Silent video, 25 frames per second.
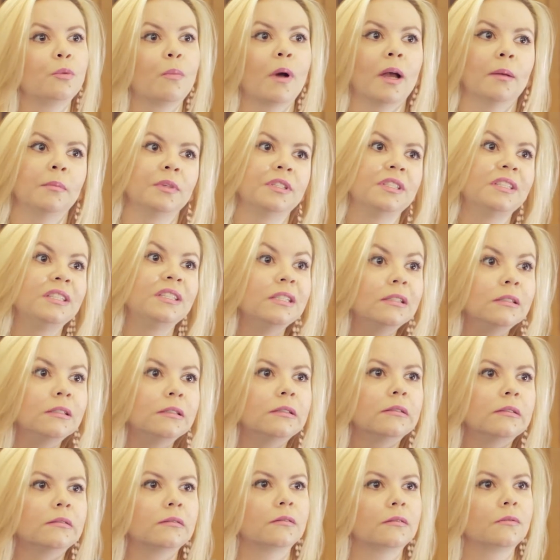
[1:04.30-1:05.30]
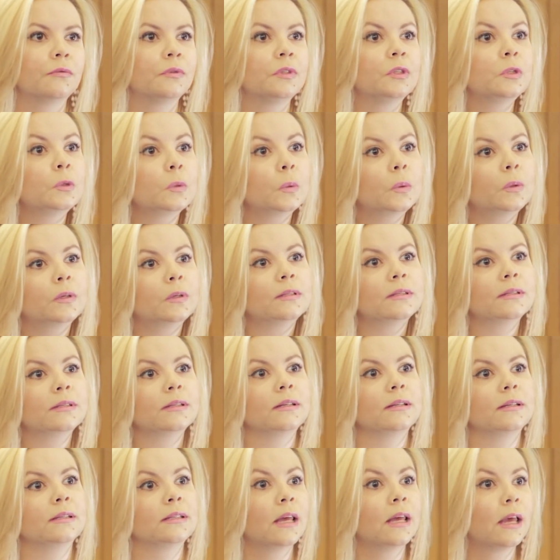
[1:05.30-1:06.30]
to buy materials,
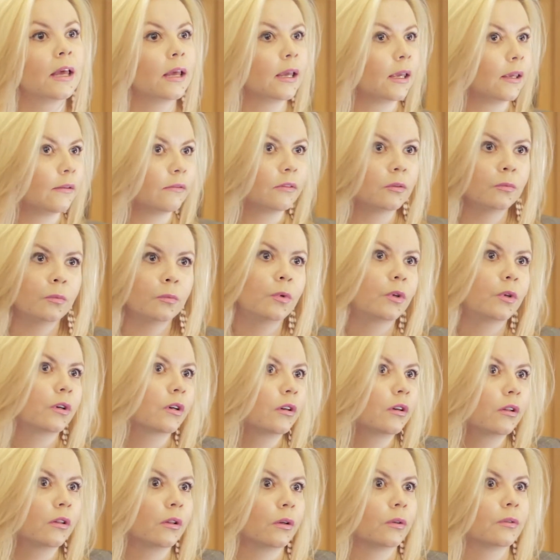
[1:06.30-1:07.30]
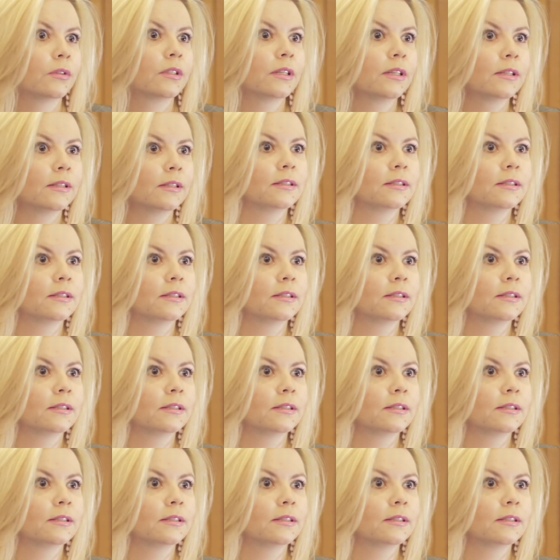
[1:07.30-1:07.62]
resources, even workloads.